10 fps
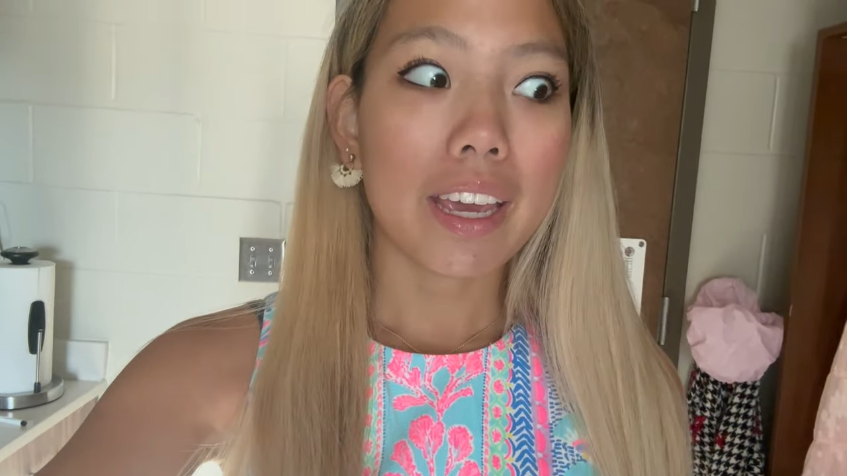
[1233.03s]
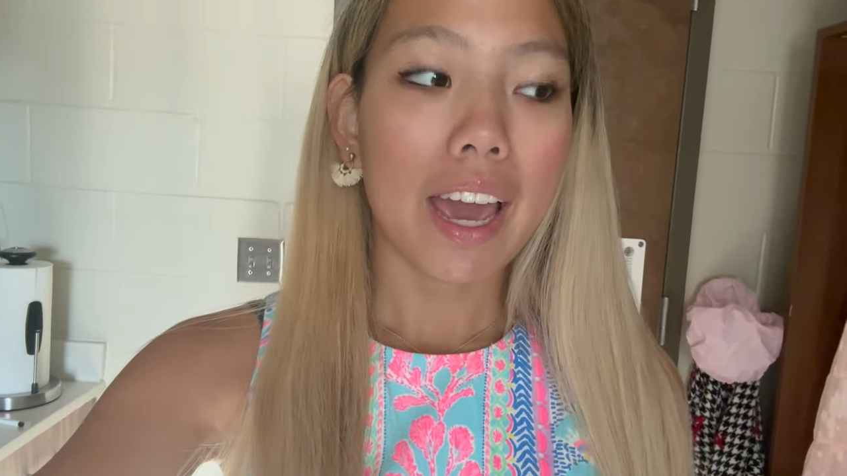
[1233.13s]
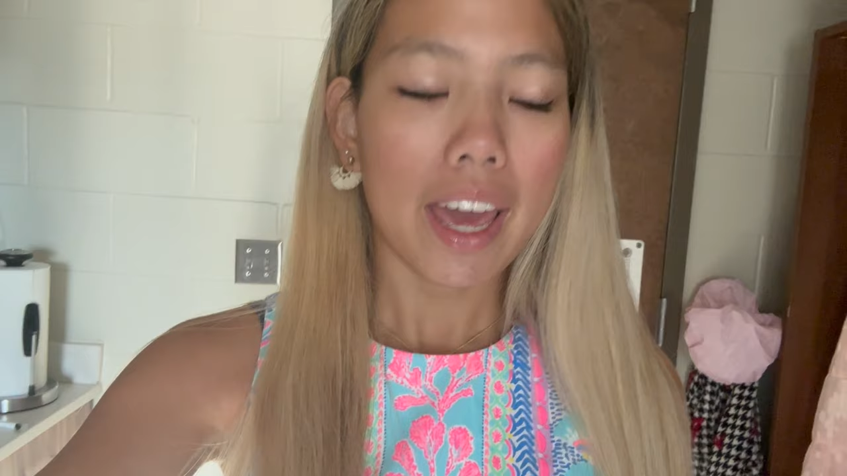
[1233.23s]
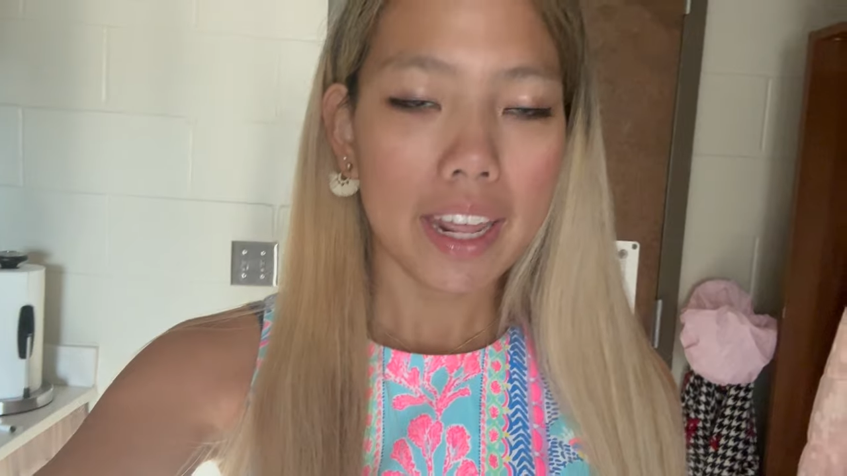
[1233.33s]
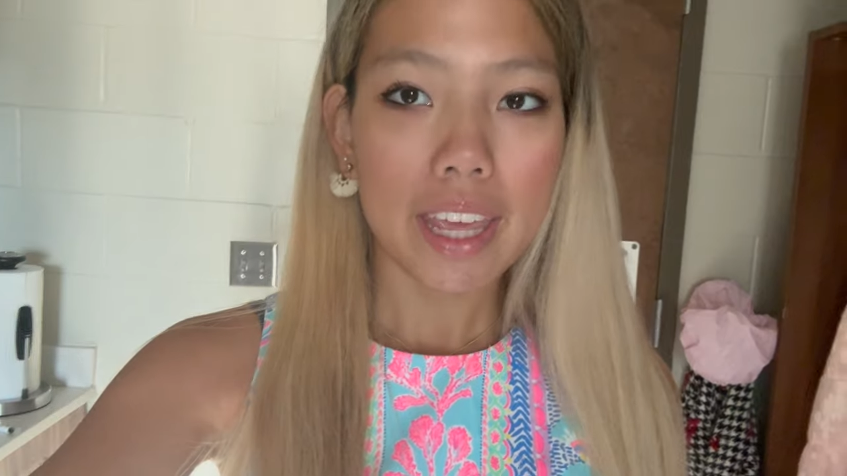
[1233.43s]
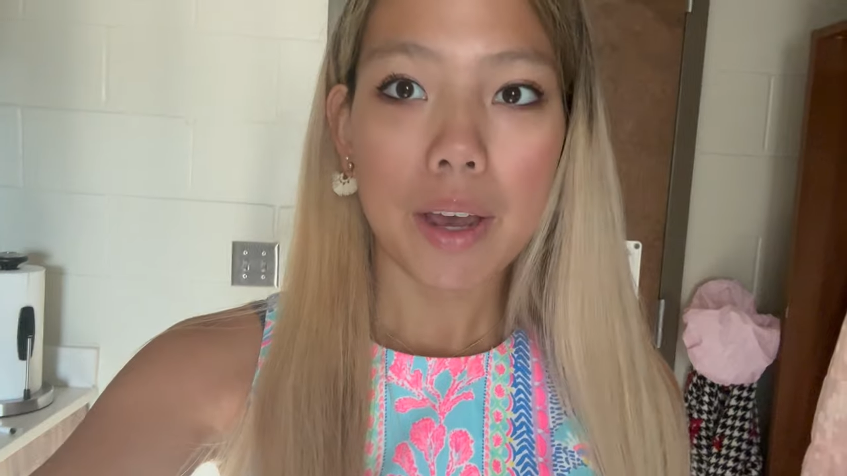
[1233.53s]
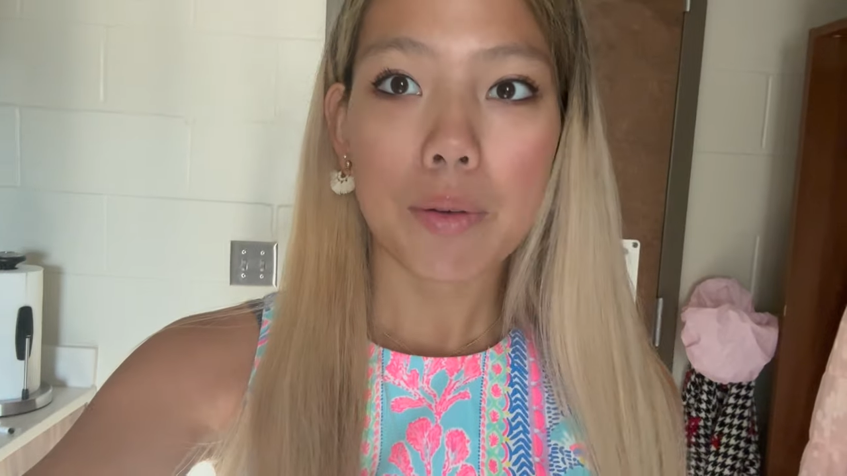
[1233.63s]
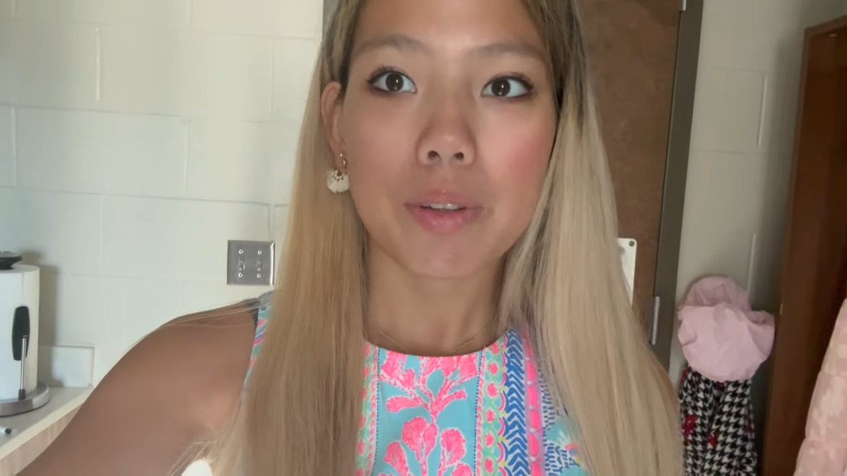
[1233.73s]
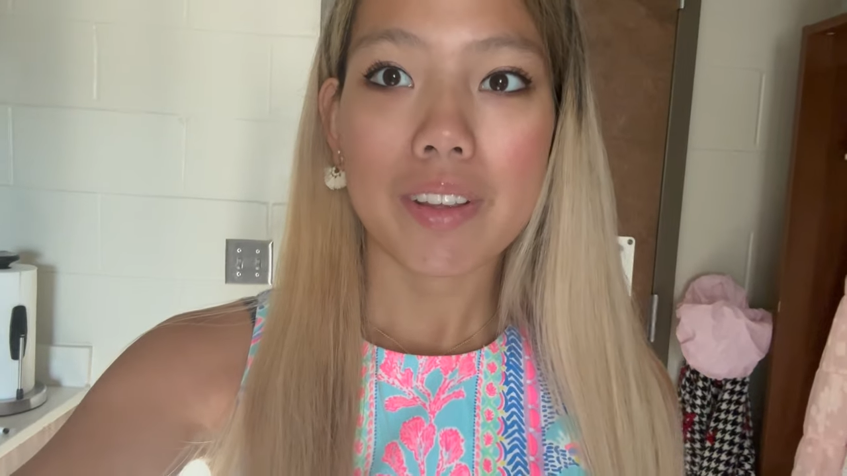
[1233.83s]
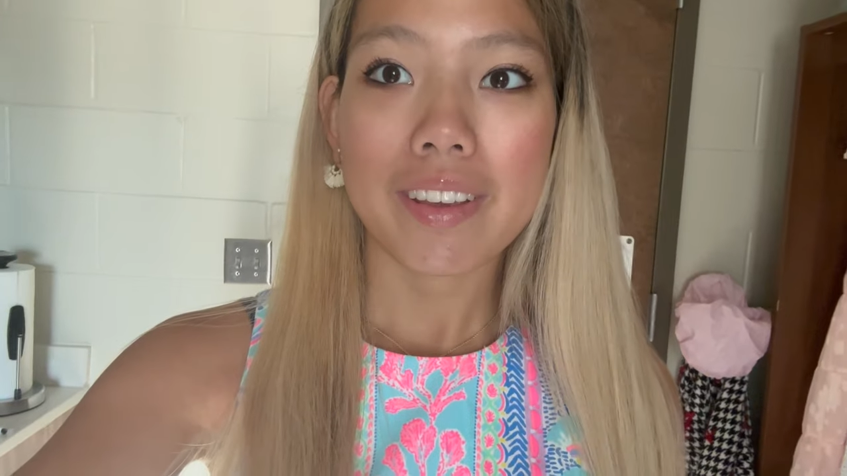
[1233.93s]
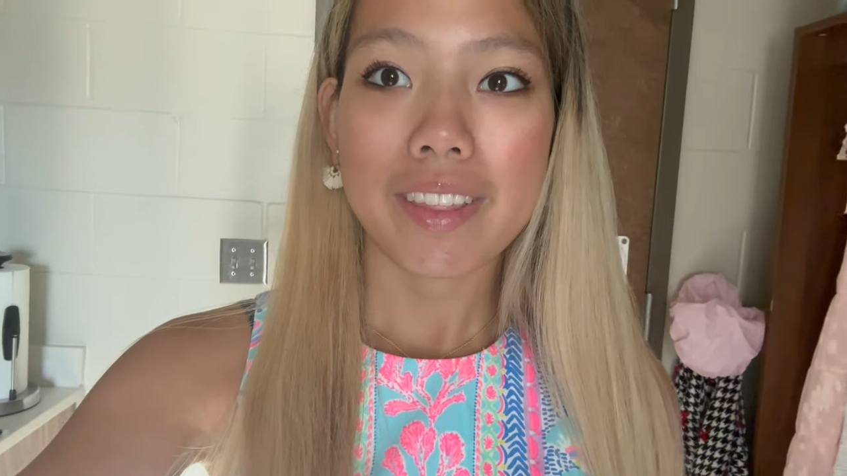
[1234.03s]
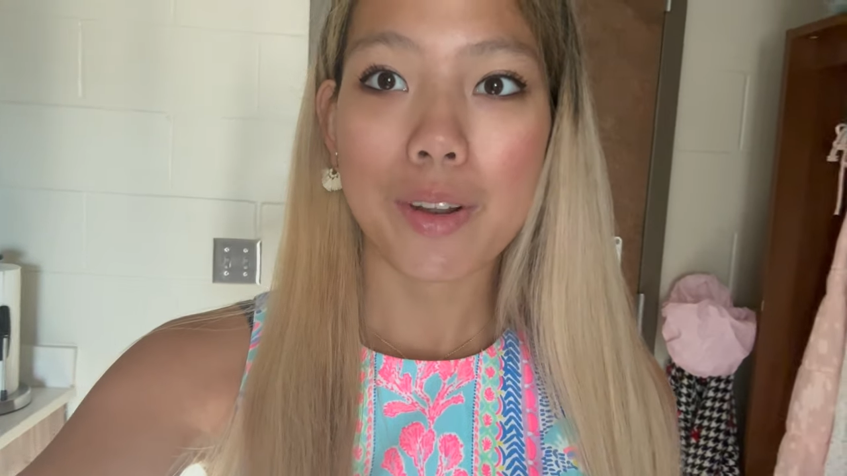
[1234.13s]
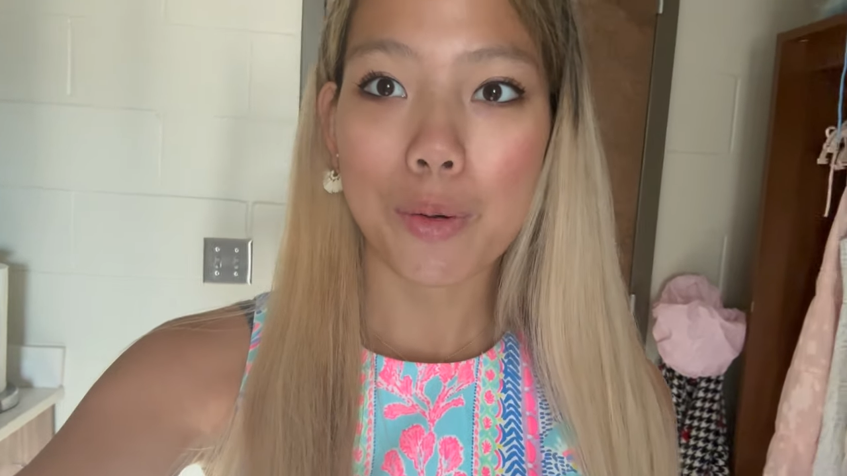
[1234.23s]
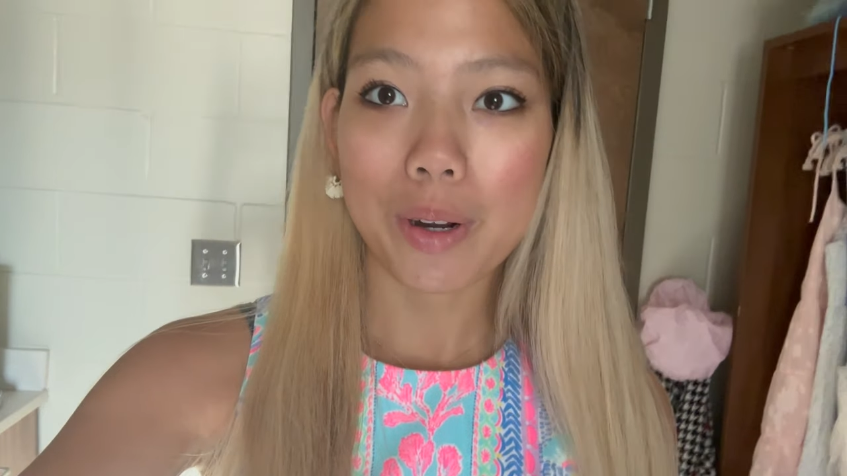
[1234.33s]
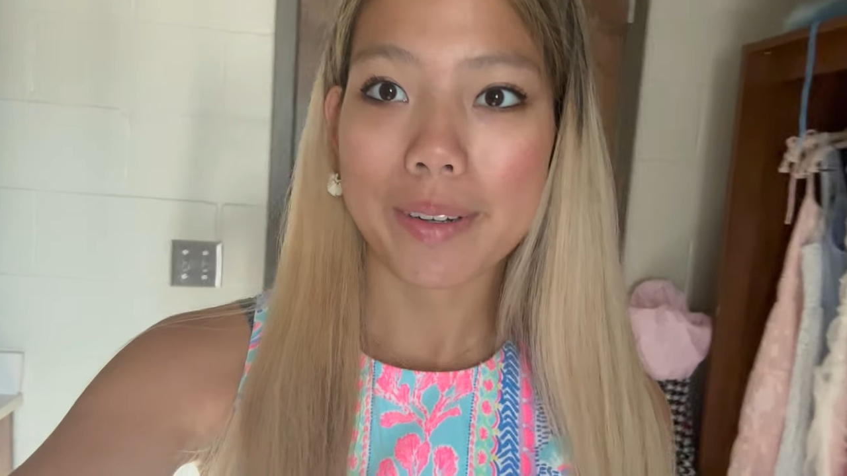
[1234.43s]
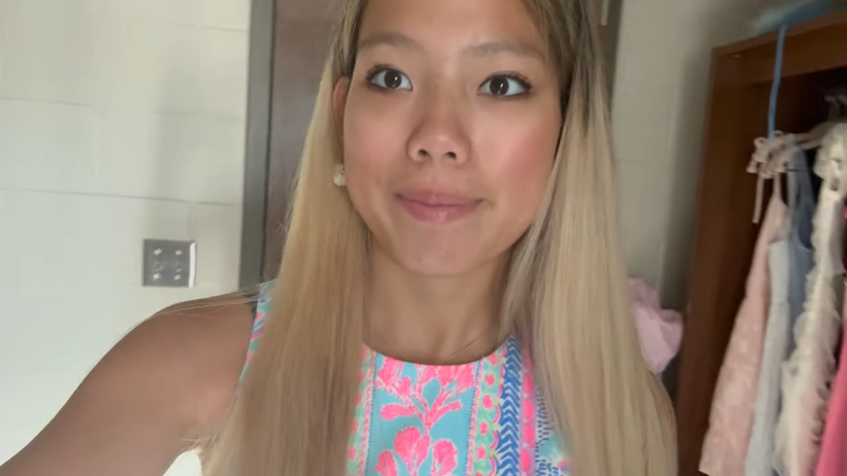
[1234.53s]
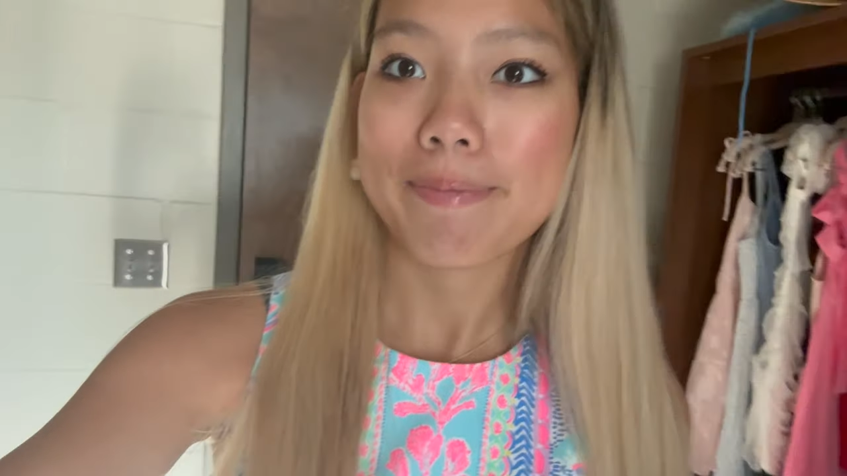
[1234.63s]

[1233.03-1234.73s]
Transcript: heading out the door.